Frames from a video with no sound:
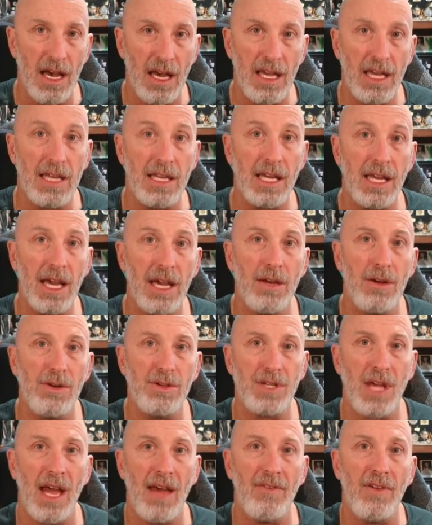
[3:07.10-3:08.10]

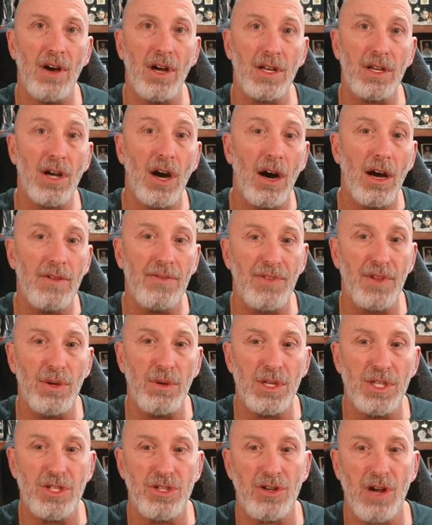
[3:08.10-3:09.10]
indicators. I have on
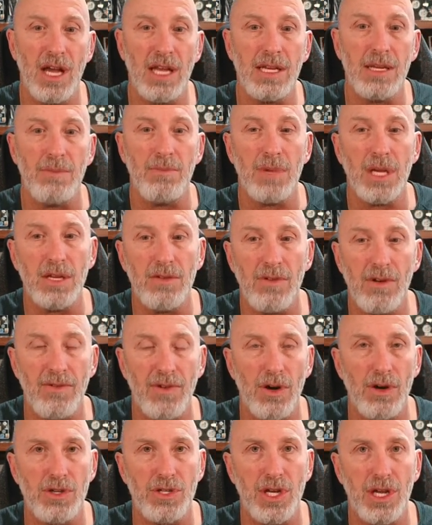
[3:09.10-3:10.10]
confluence, trend, and mean
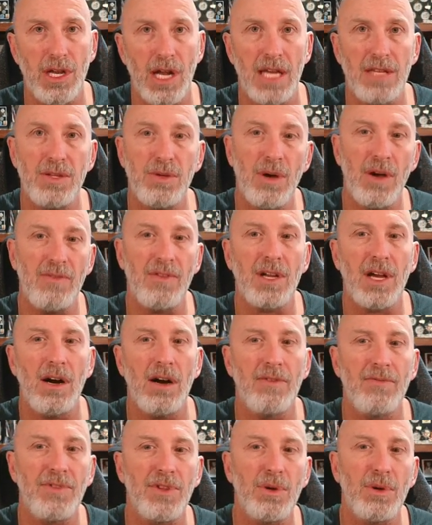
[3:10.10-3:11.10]
reversion. I do have the
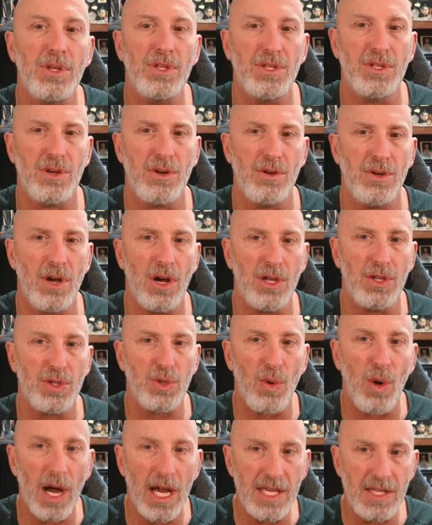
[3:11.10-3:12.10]
confluence turned on
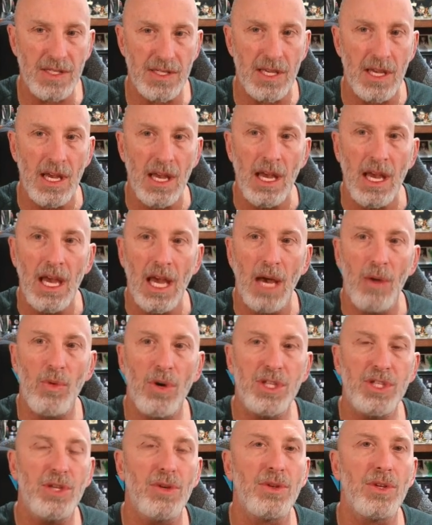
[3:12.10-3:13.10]
twice. And
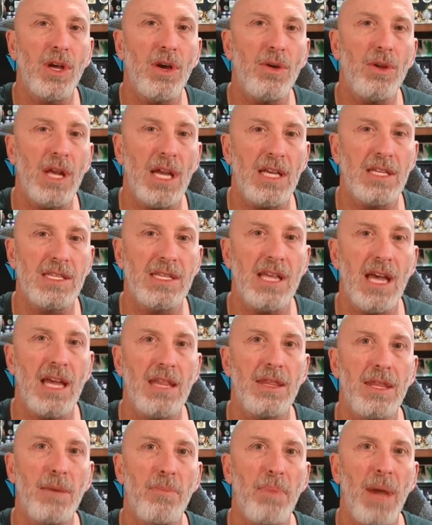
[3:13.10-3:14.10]
what you'll note is
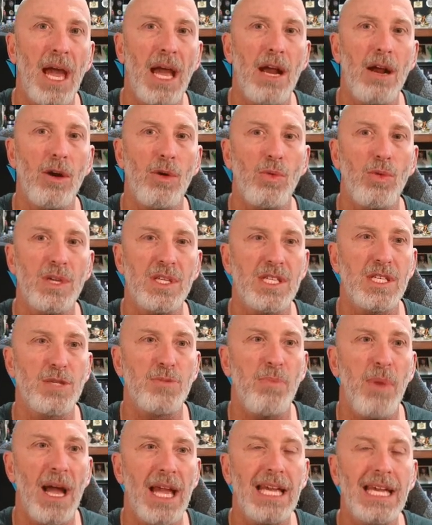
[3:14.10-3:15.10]
that the pair was
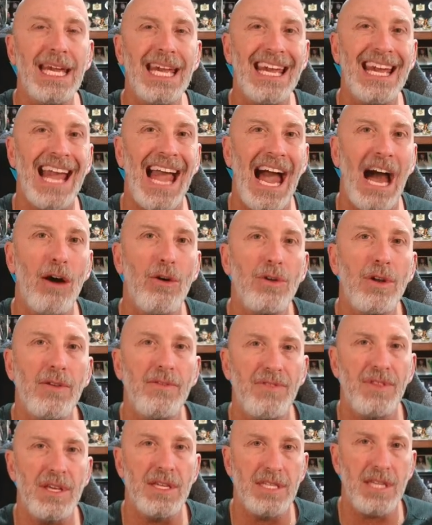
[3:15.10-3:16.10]
spiking out
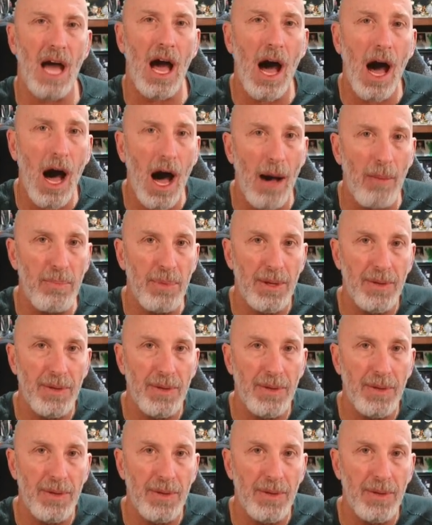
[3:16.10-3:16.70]
of the top